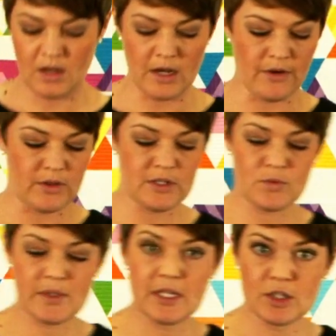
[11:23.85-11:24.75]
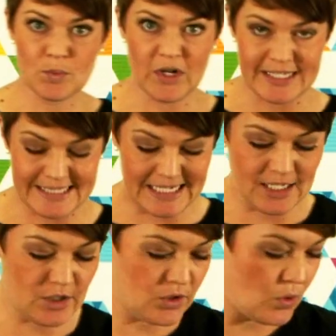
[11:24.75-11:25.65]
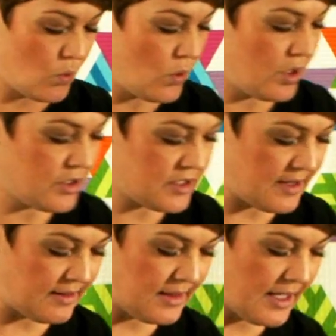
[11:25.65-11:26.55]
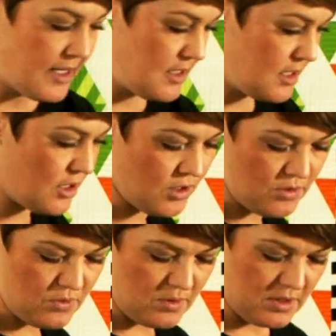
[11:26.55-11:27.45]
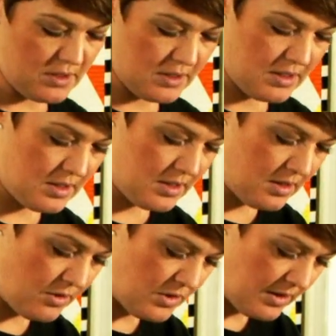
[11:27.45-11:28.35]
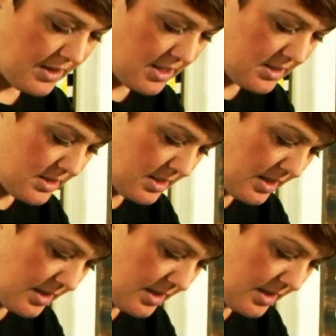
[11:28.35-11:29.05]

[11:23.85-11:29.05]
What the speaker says: Now this one gets pressed in towards the light cone, or the light